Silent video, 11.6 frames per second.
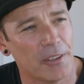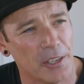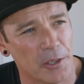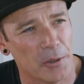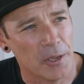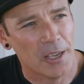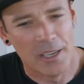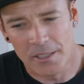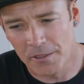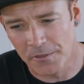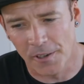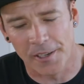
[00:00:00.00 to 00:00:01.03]
for you
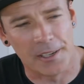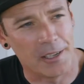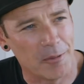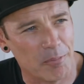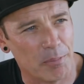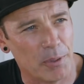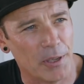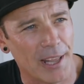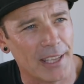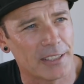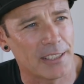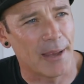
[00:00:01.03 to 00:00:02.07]
to finally put
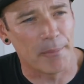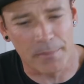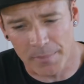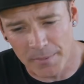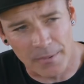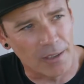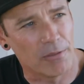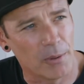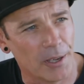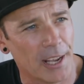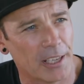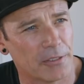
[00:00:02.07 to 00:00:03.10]
that stamp of
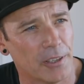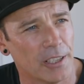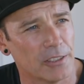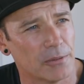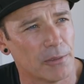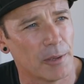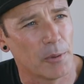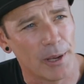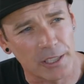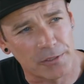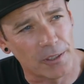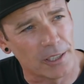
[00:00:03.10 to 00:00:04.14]
one X Fighters, Red Bull
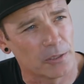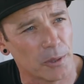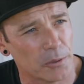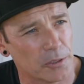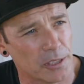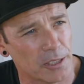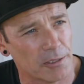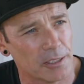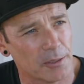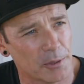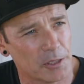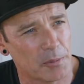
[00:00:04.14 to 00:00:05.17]
X Fighters World
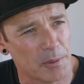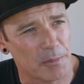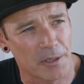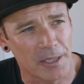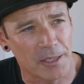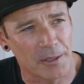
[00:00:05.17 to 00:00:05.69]
Series? It must have been pretty